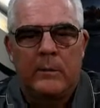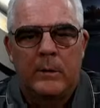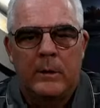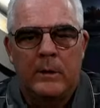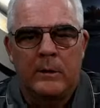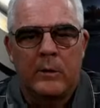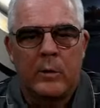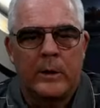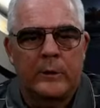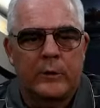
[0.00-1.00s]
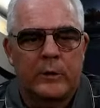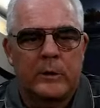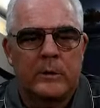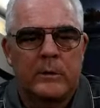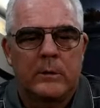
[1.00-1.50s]
in question
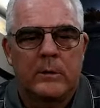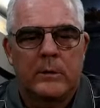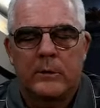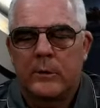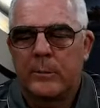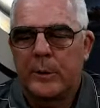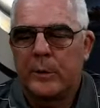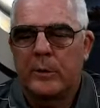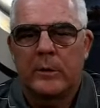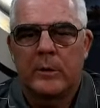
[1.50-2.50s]
to boot.